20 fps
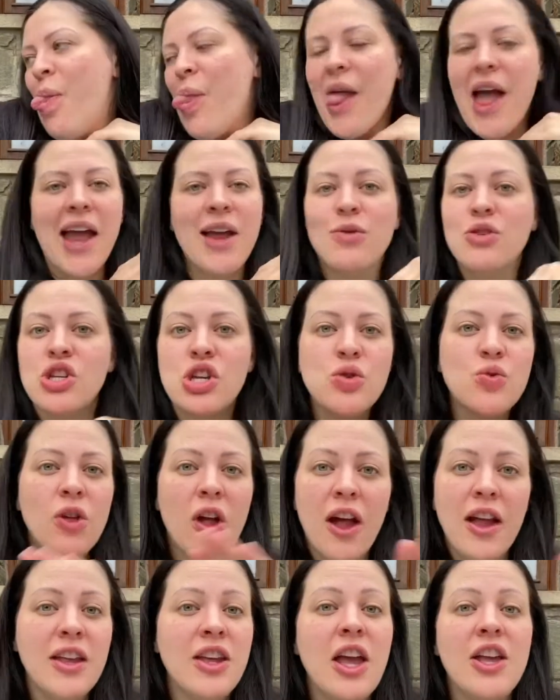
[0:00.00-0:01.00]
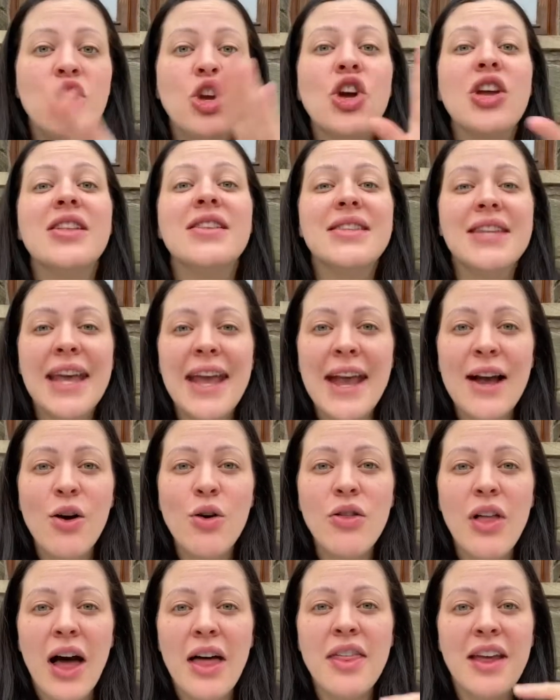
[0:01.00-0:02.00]
was just, you could
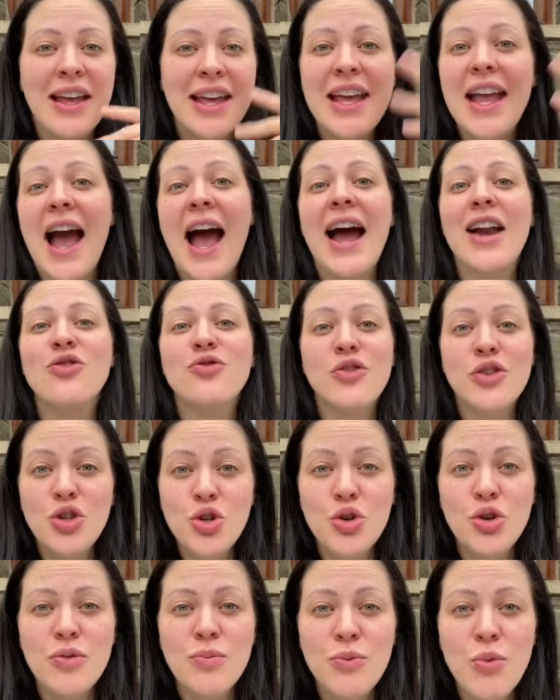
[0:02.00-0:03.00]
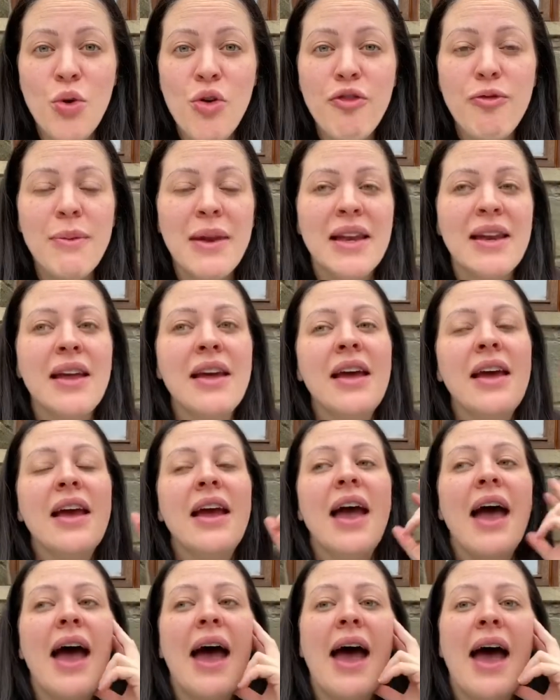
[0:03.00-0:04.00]
tell that I think he had renewed movement.
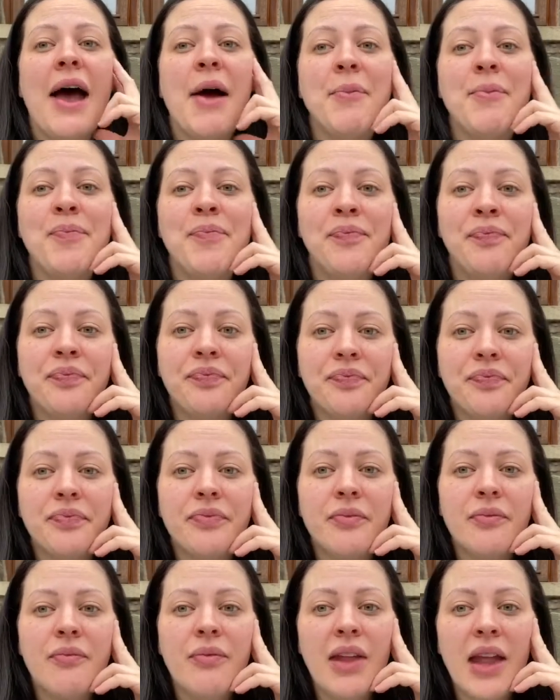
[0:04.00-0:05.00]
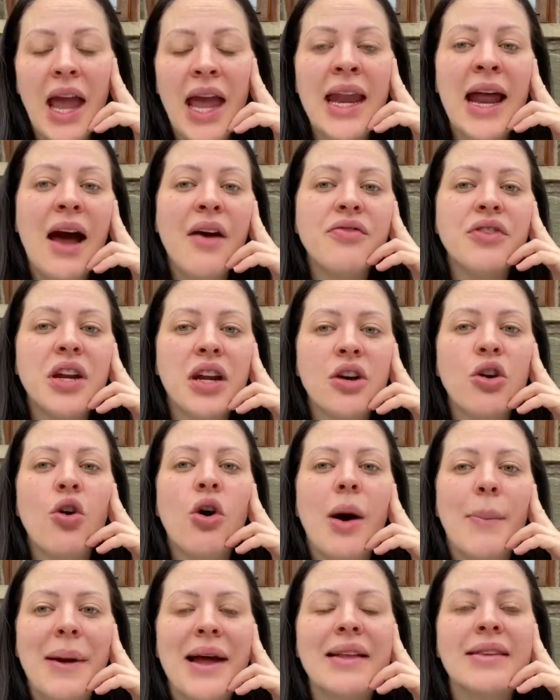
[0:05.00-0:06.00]
And after I
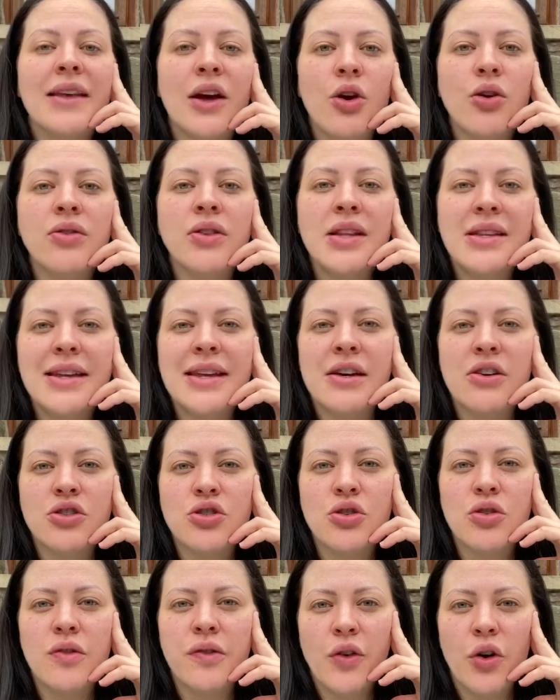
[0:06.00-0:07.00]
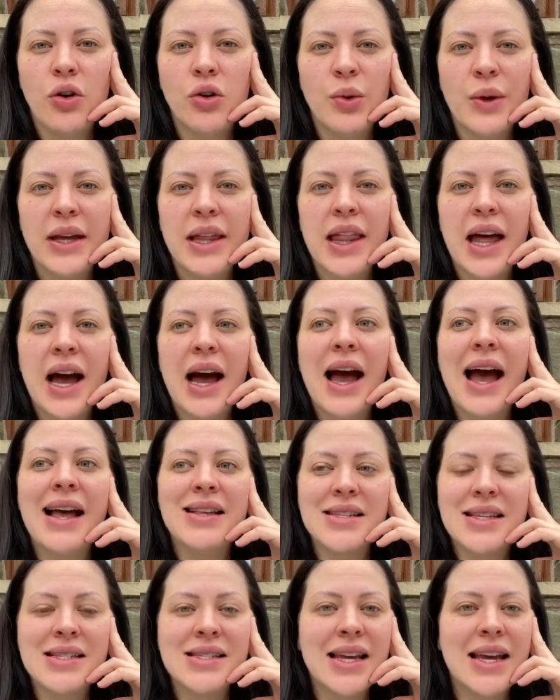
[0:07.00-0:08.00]
got a bit down the day or two following that,
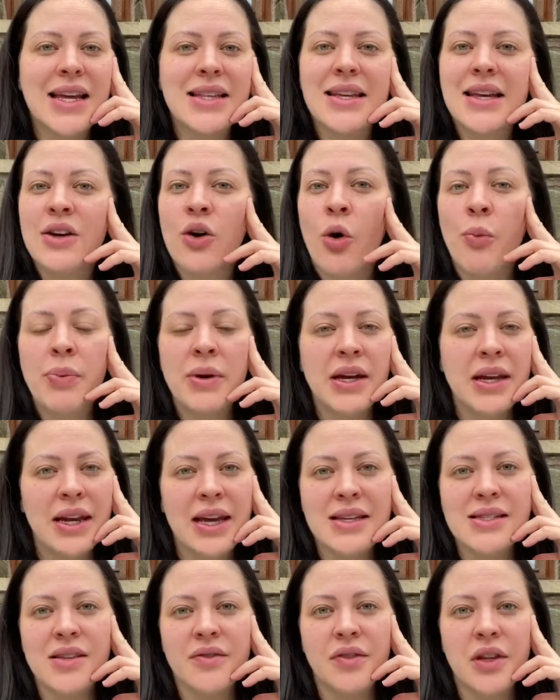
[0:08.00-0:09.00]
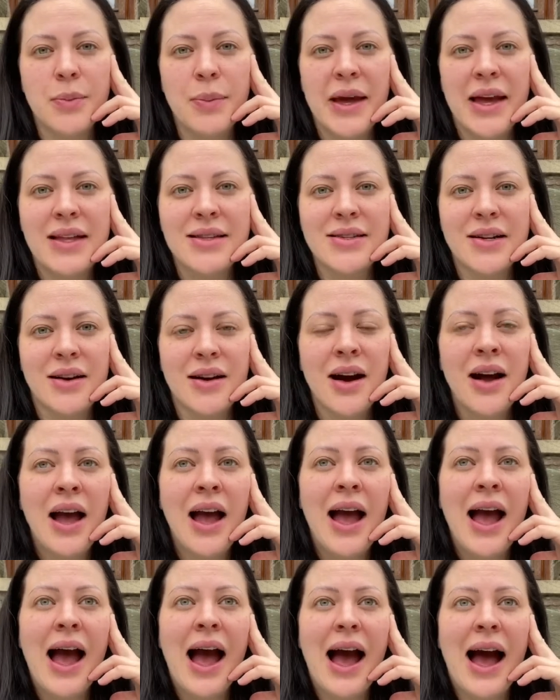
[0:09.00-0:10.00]
as I said, it got progressively better,
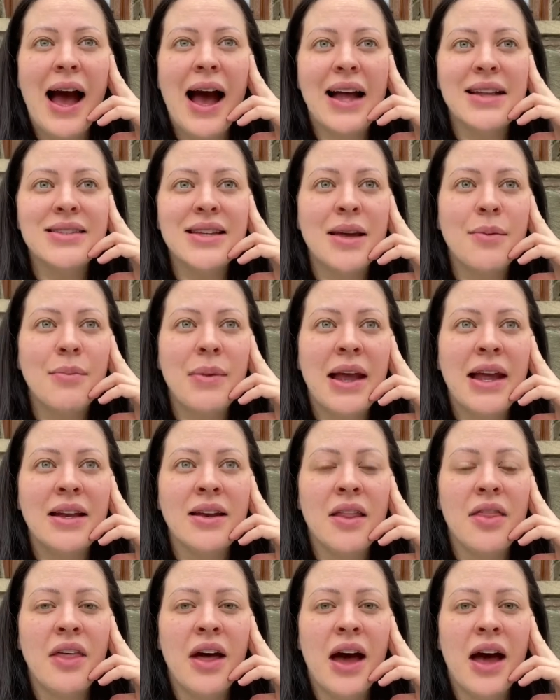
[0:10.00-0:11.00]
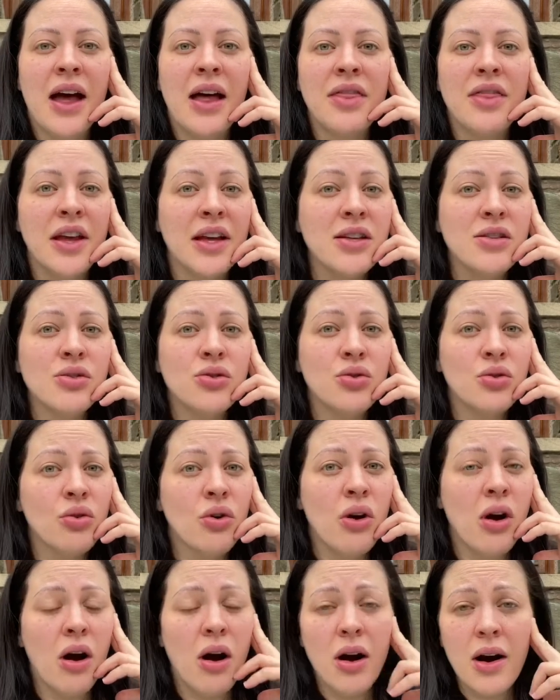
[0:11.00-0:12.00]
and it meant that things do
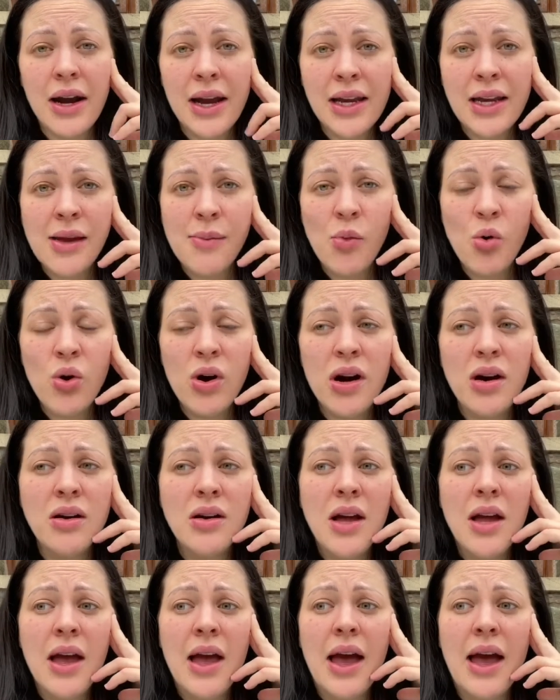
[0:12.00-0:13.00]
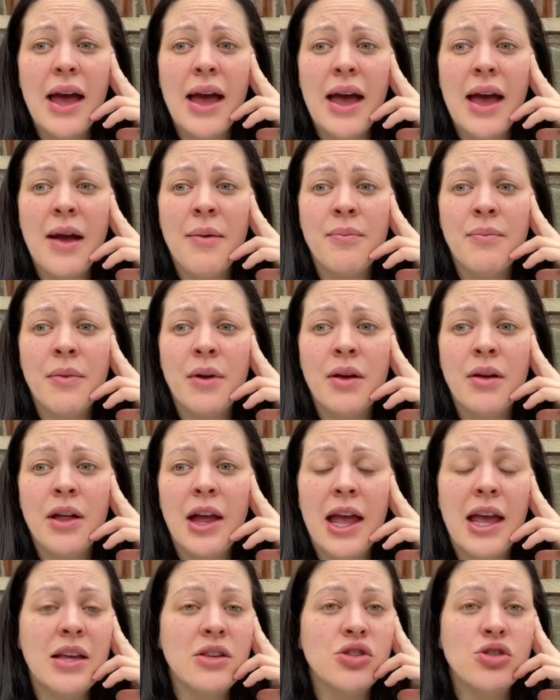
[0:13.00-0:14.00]
not hurt anymore.
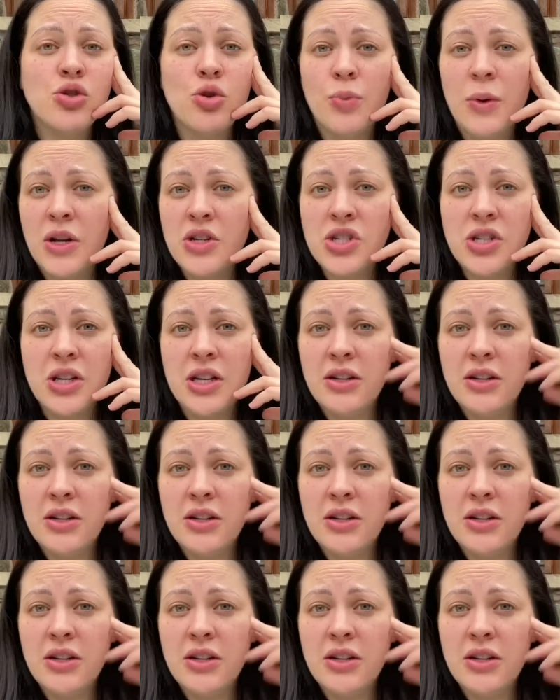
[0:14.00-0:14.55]
It's so much